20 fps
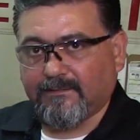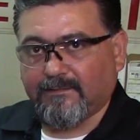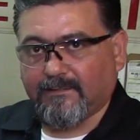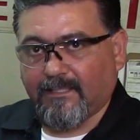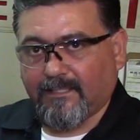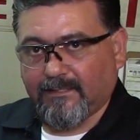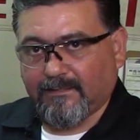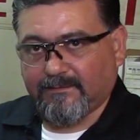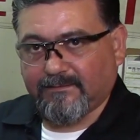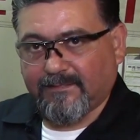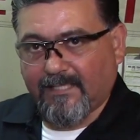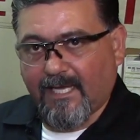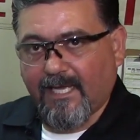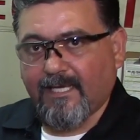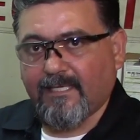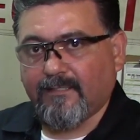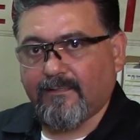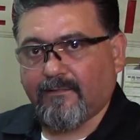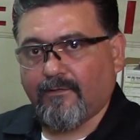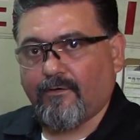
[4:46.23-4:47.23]
kind of
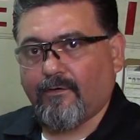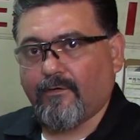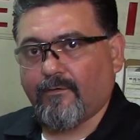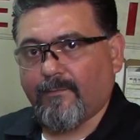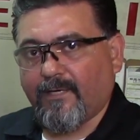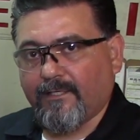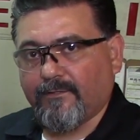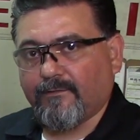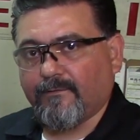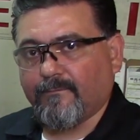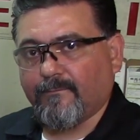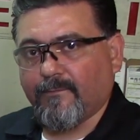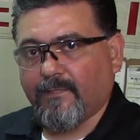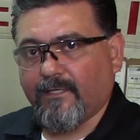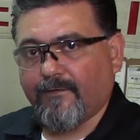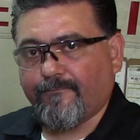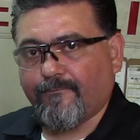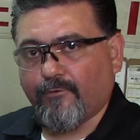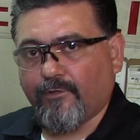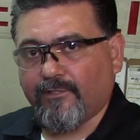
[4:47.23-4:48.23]
tight on my
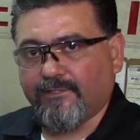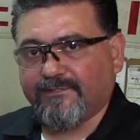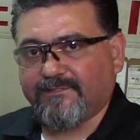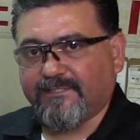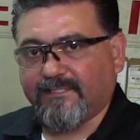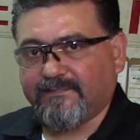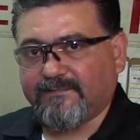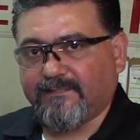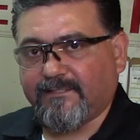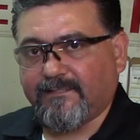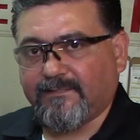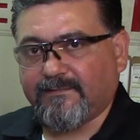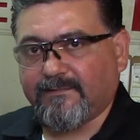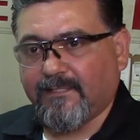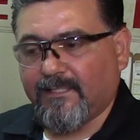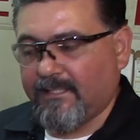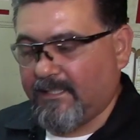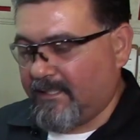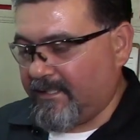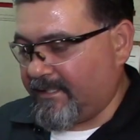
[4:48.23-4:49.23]
4L60s.
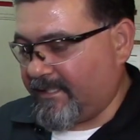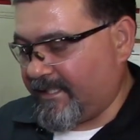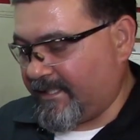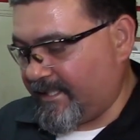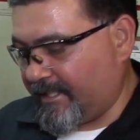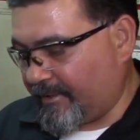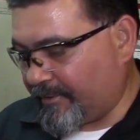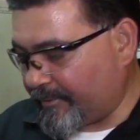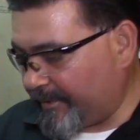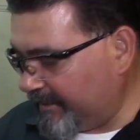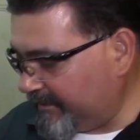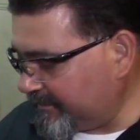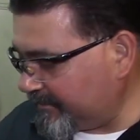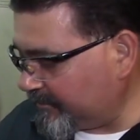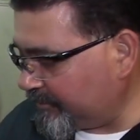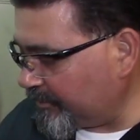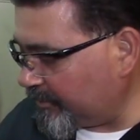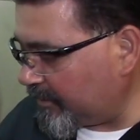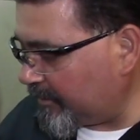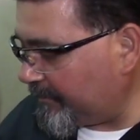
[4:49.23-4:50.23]
It
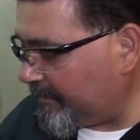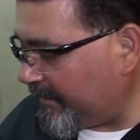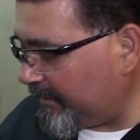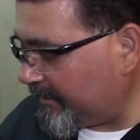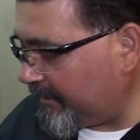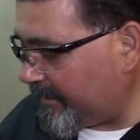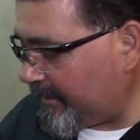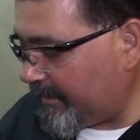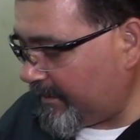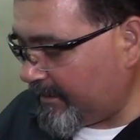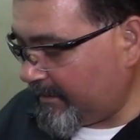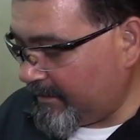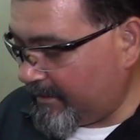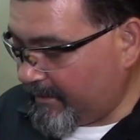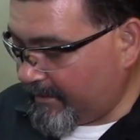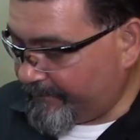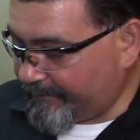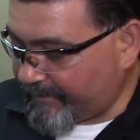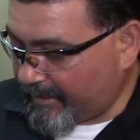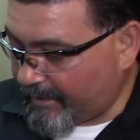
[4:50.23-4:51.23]
increases durability,
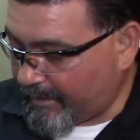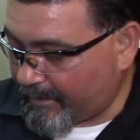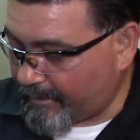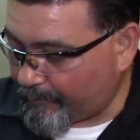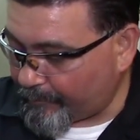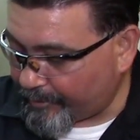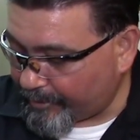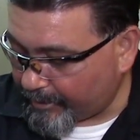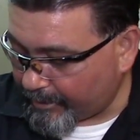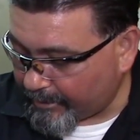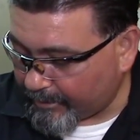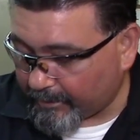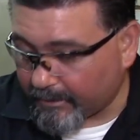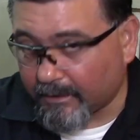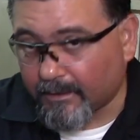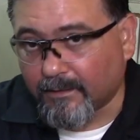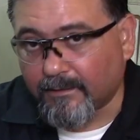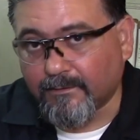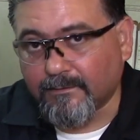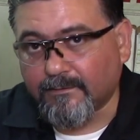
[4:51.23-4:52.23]
and we're
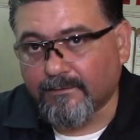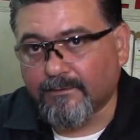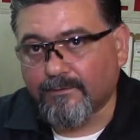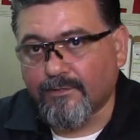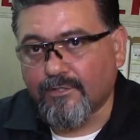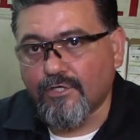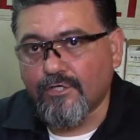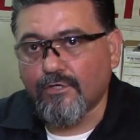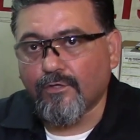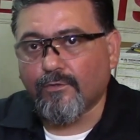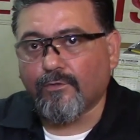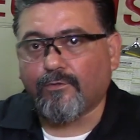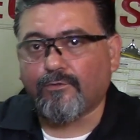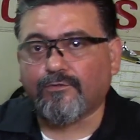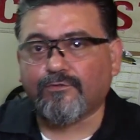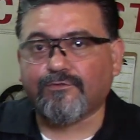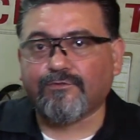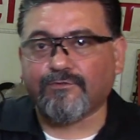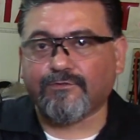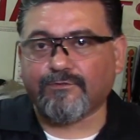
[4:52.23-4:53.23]
gonna
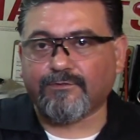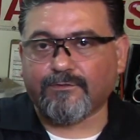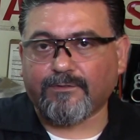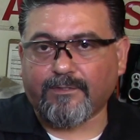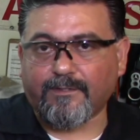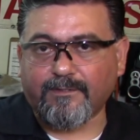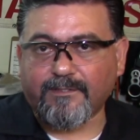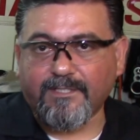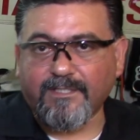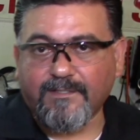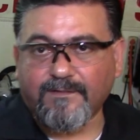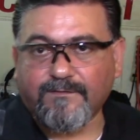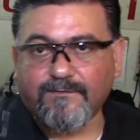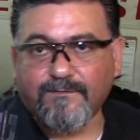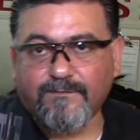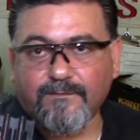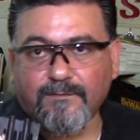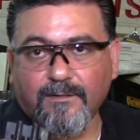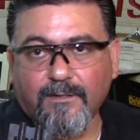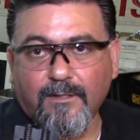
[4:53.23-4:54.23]
use
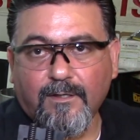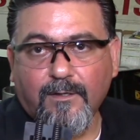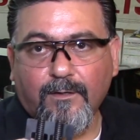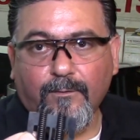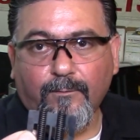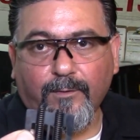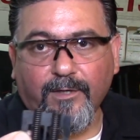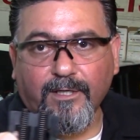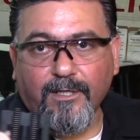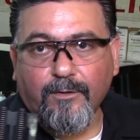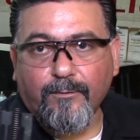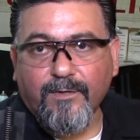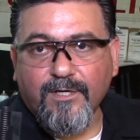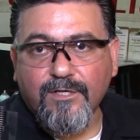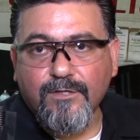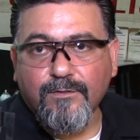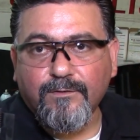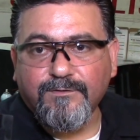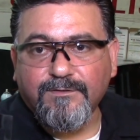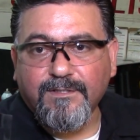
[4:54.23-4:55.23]
these. We're gonna
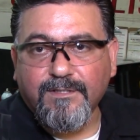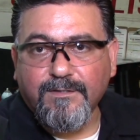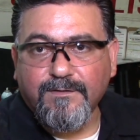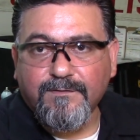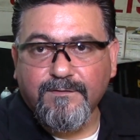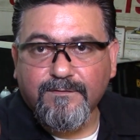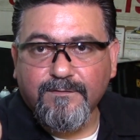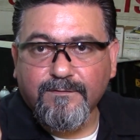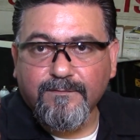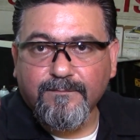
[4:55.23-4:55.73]
reuse these.